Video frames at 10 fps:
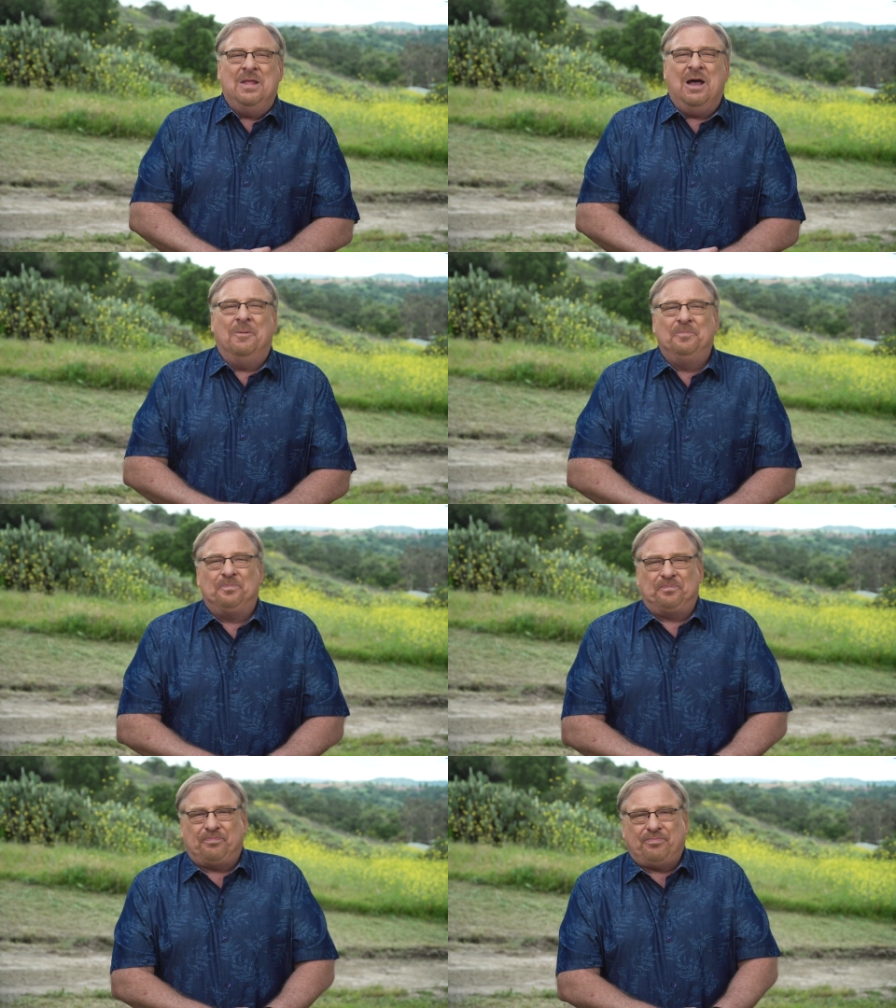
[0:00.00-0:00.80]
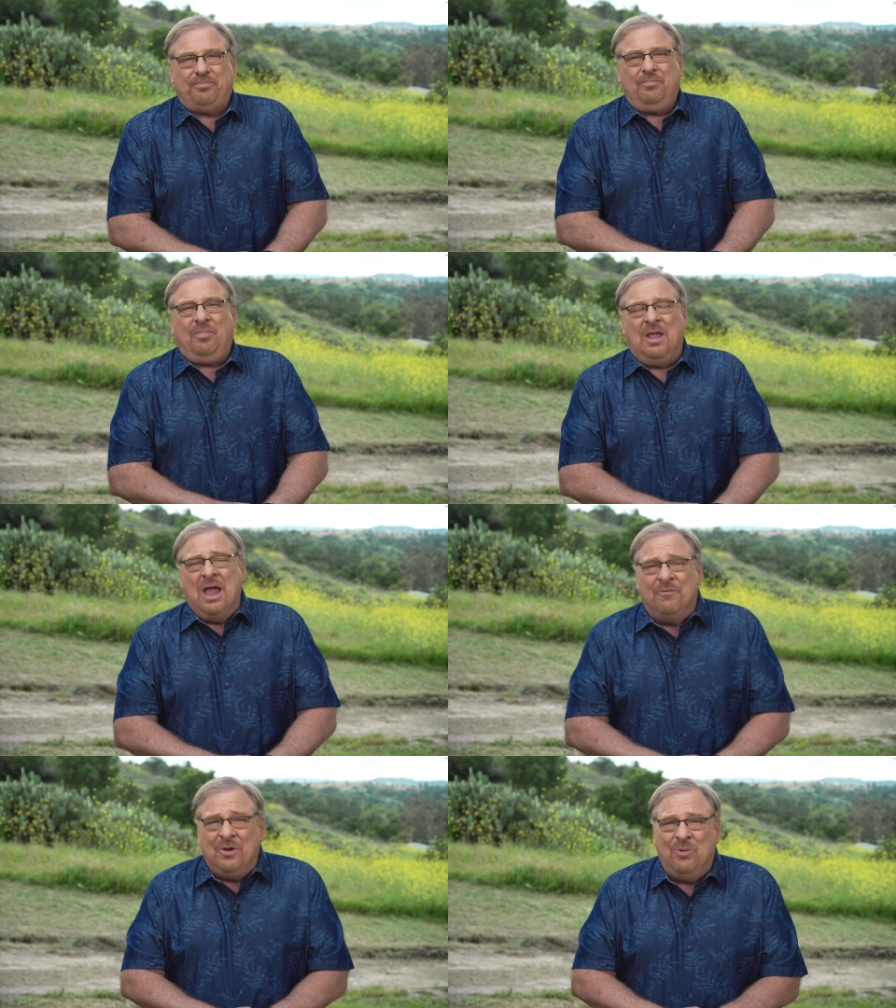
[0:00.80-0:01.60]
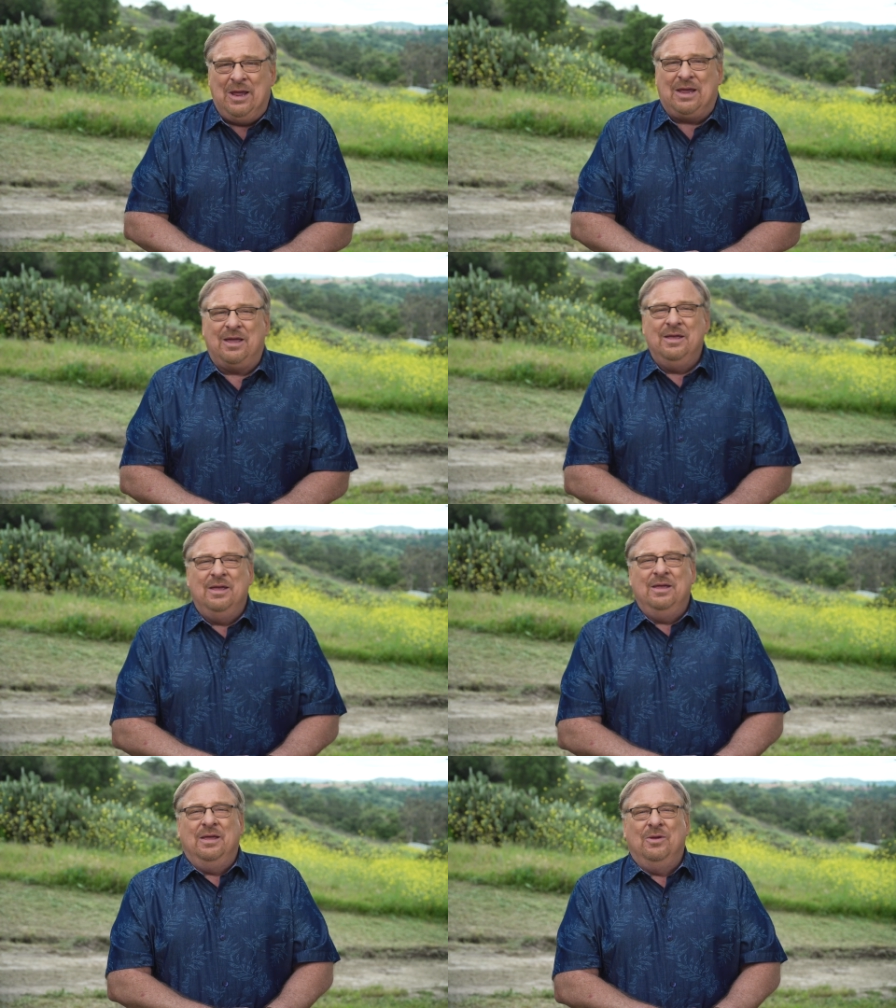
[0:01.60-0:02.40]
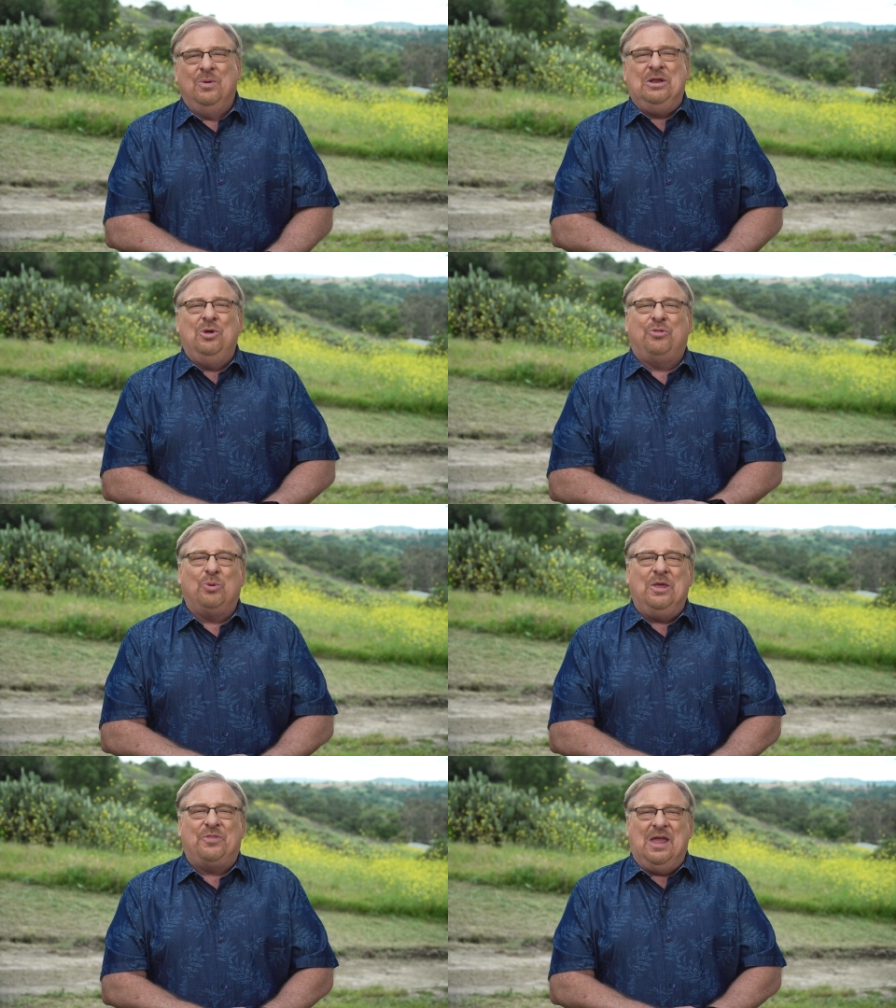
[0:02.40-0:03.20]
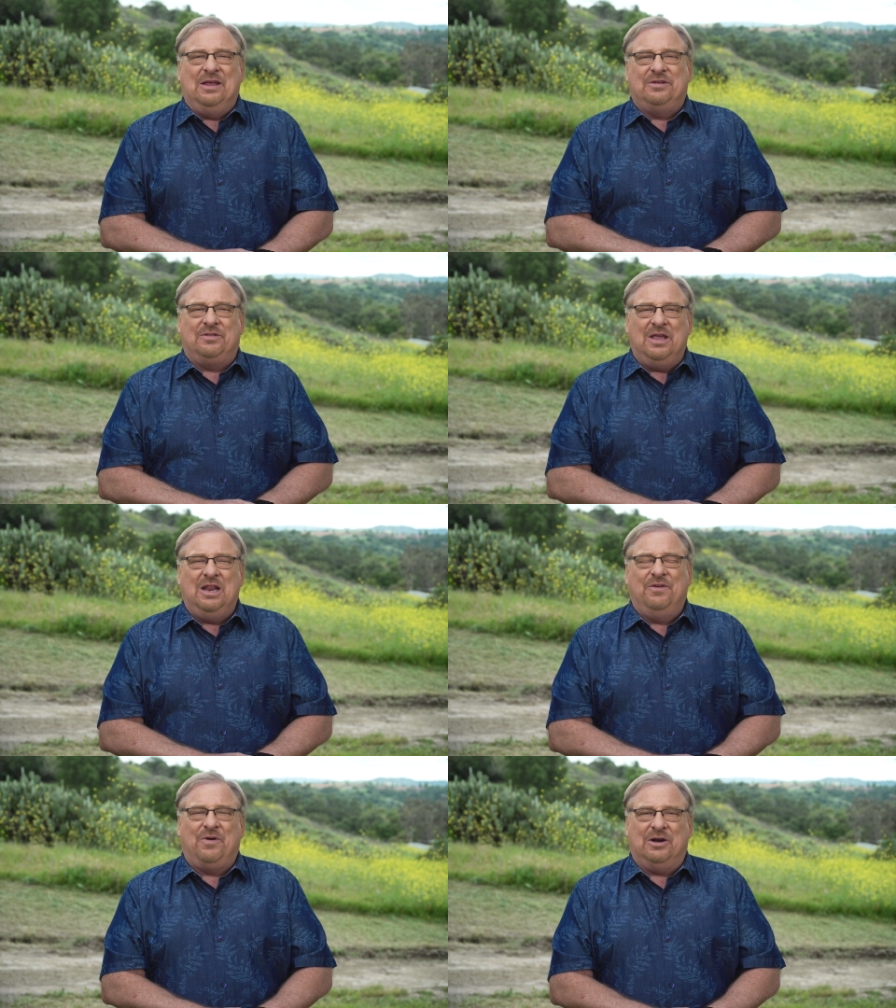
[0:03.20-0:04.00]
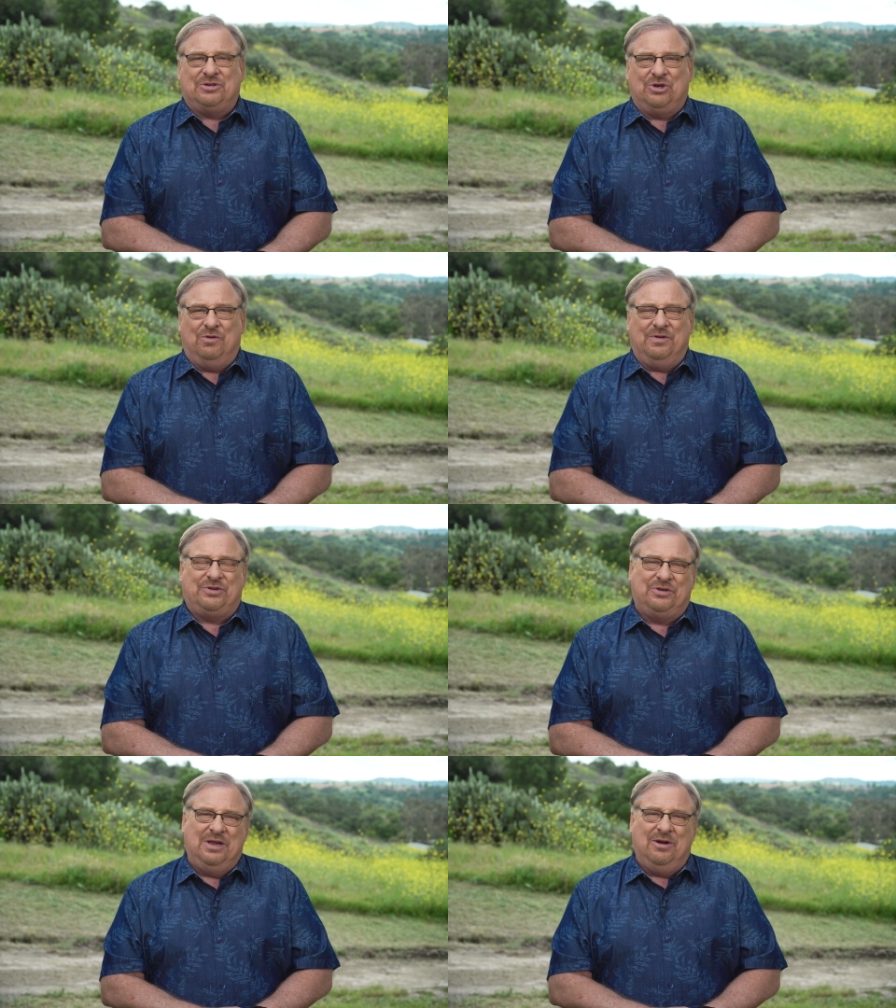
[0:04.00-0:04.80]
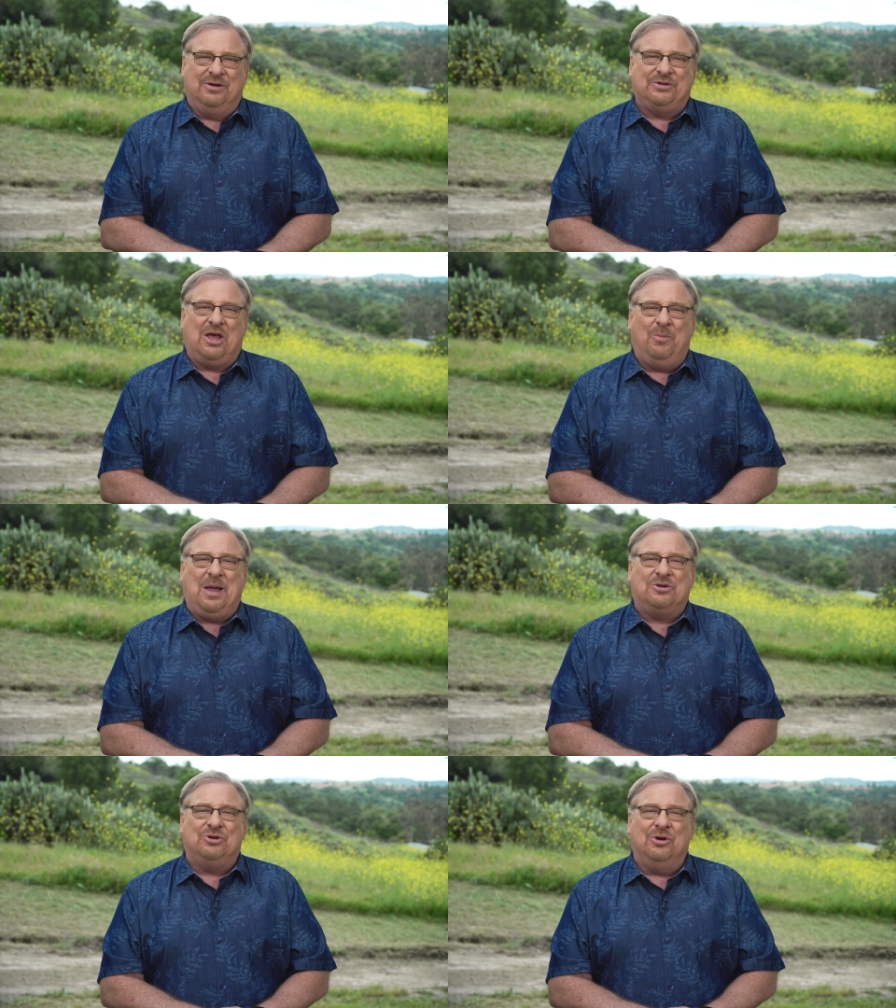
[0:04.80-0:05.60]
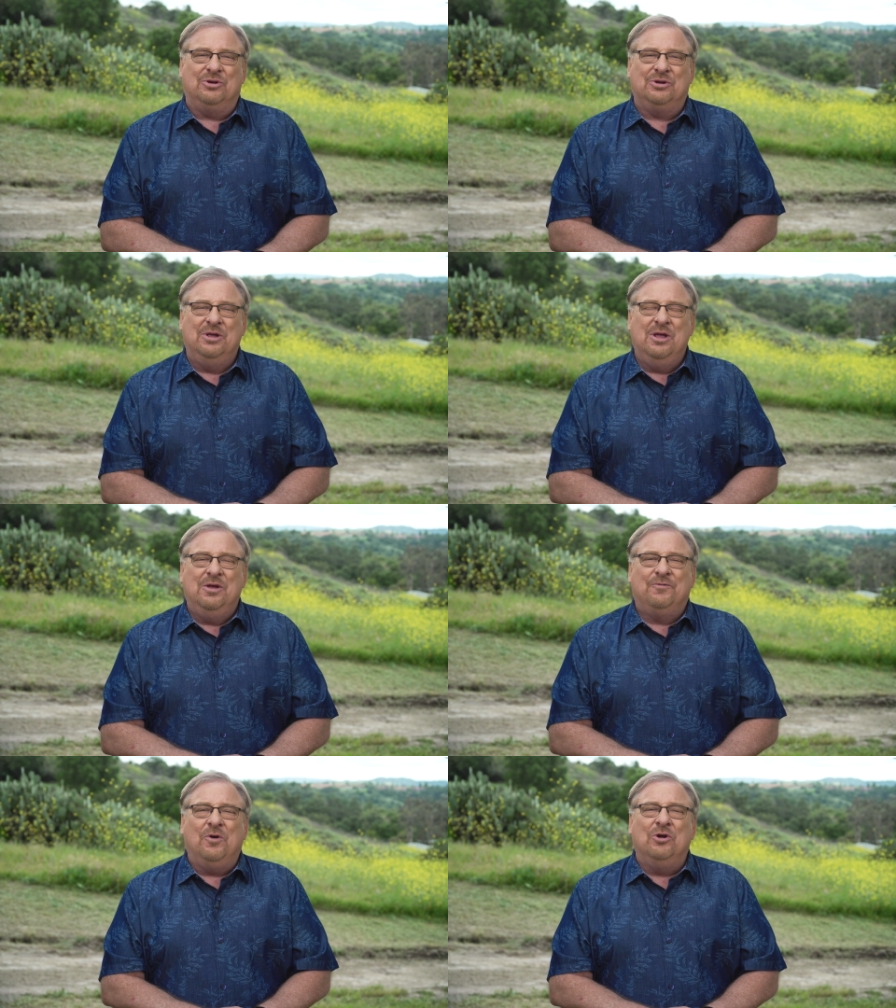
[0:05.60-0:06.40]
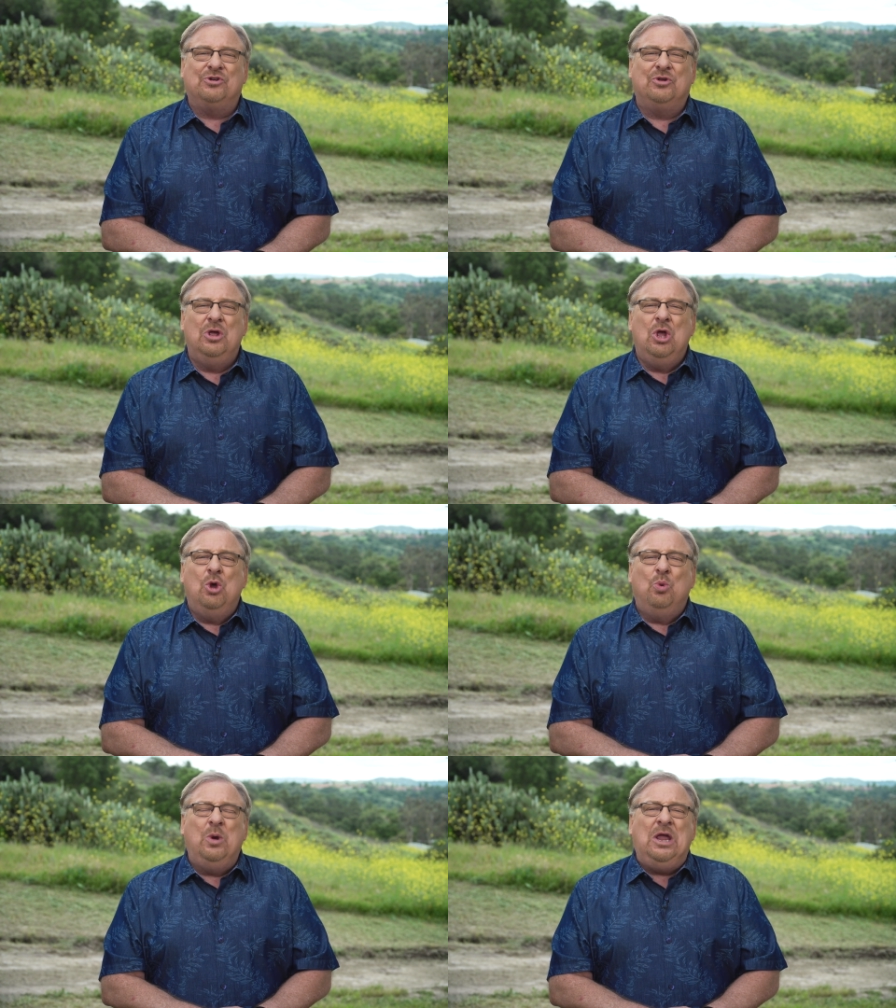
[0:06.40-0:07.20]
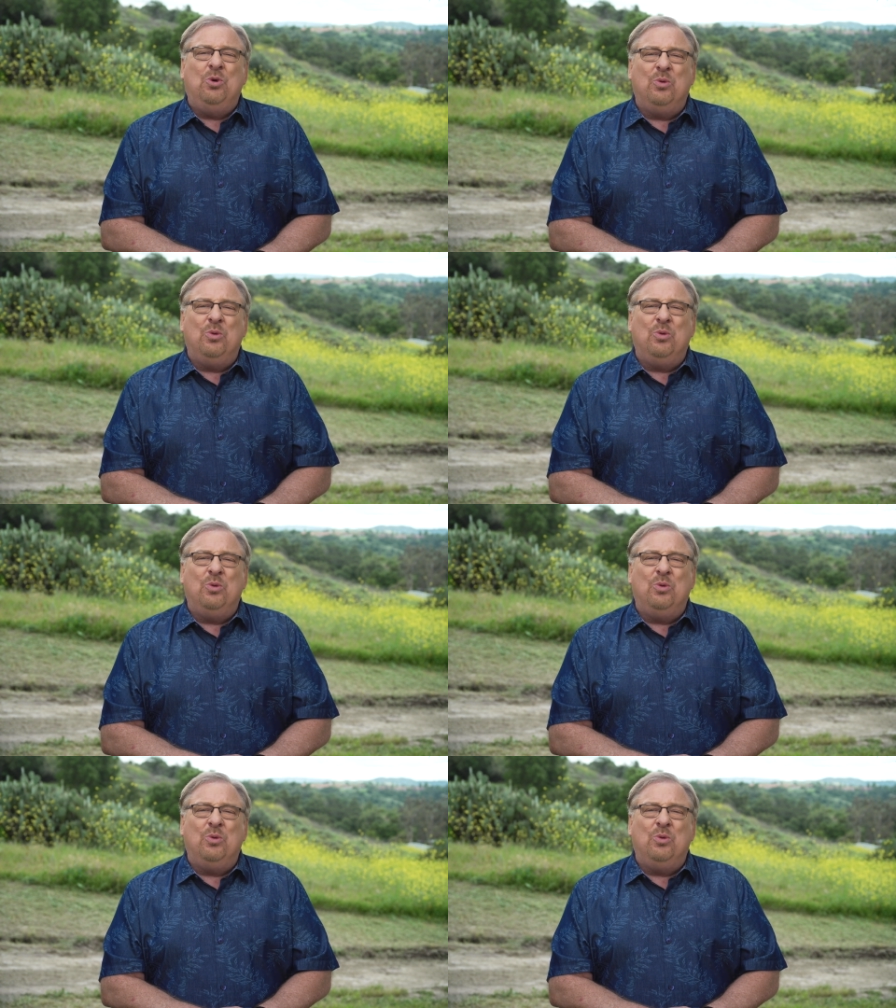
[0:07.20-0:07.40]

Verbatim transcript: Now, every week, we do three things at the end of our service here at Saddleback Church. First, we